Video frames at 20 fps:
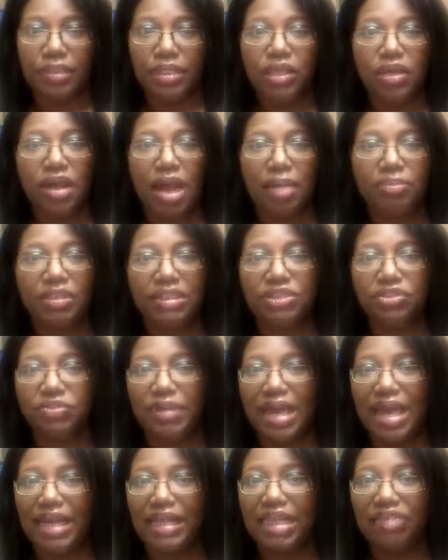You know, I'm just
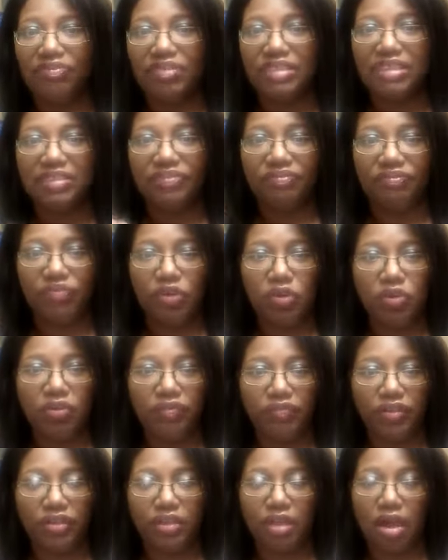trying to give us some
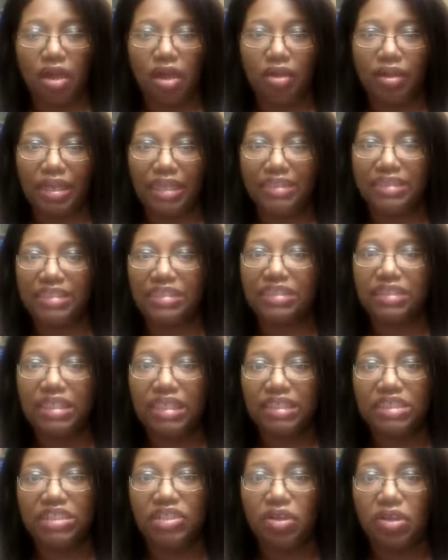food for thought and just
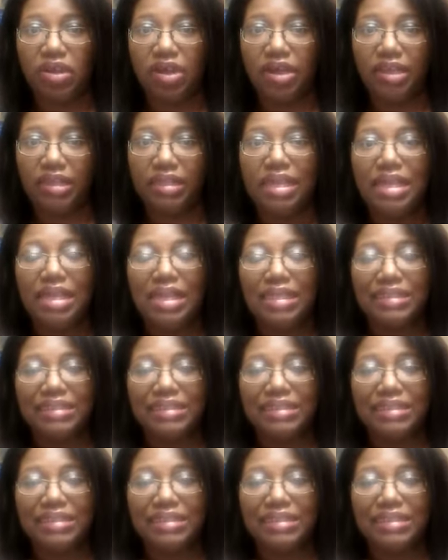touch on